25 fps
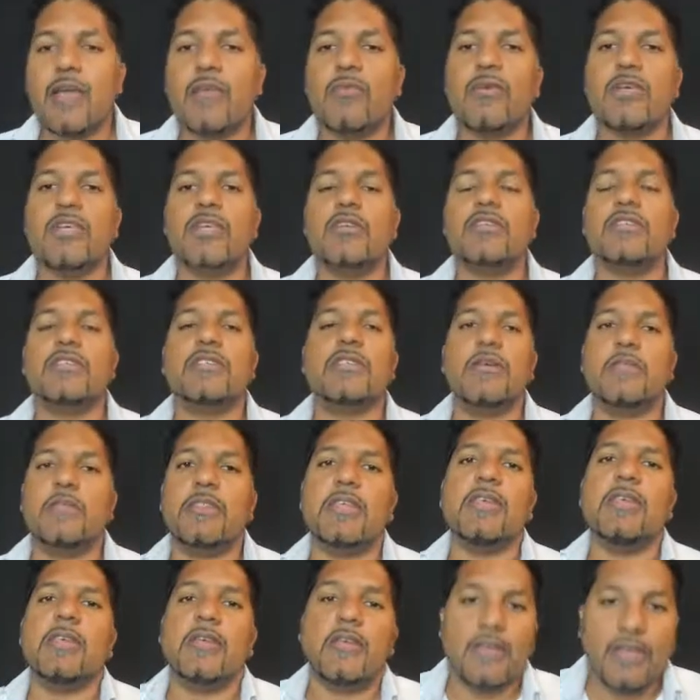And we use
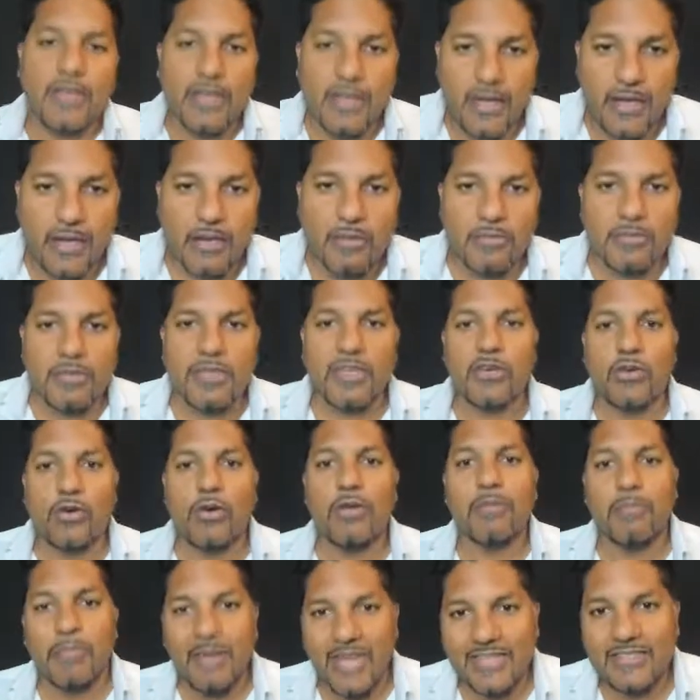something in NLP
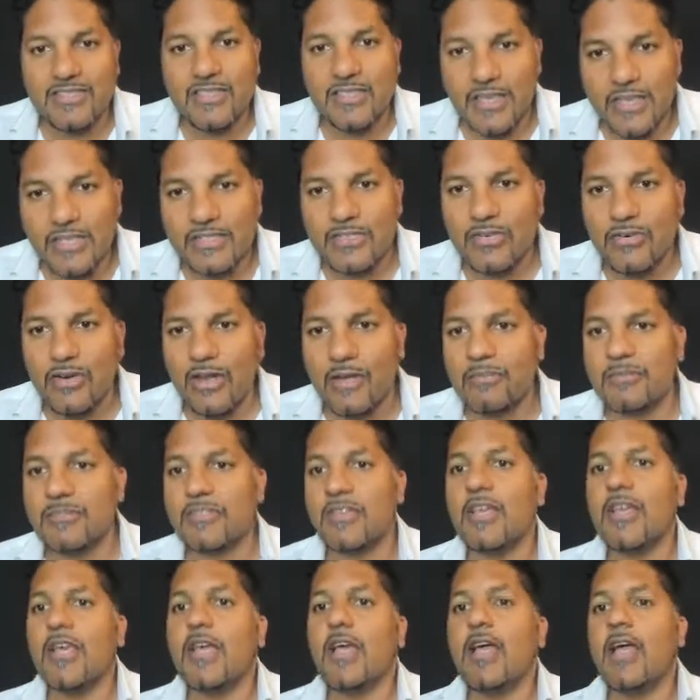called pattern interrupt.
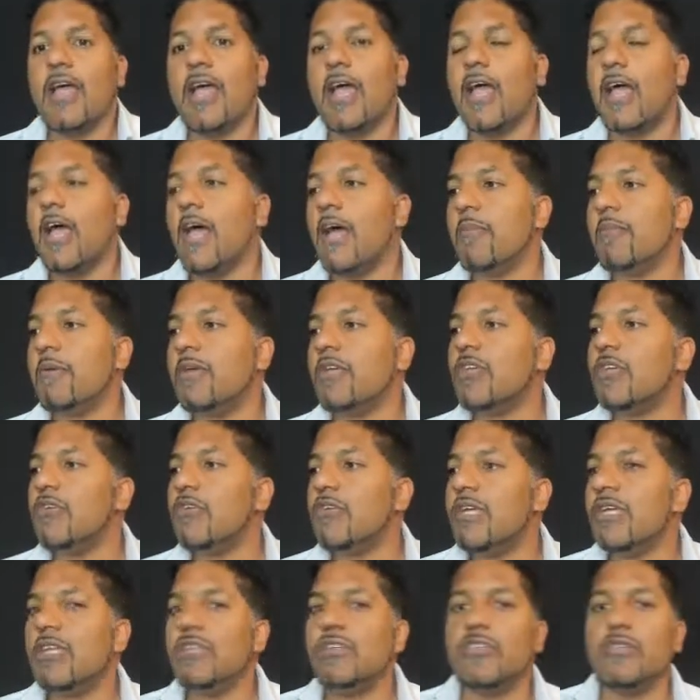But
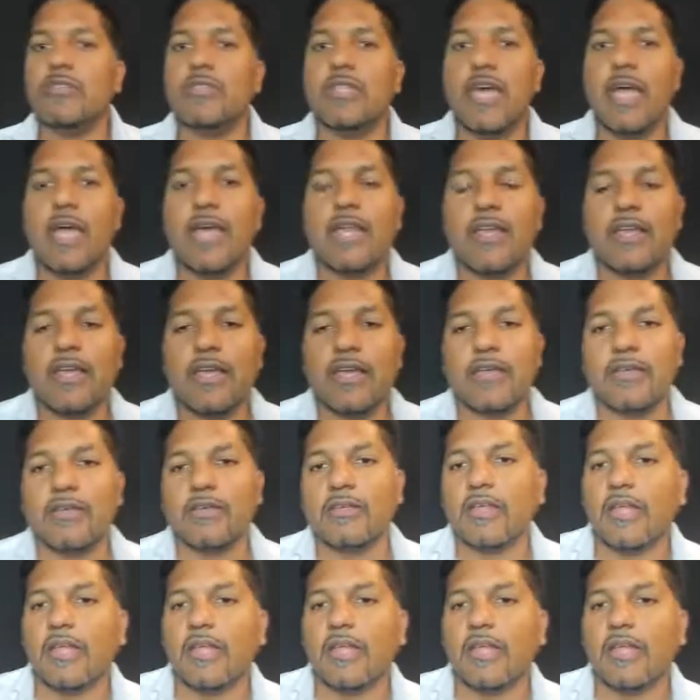you can do that.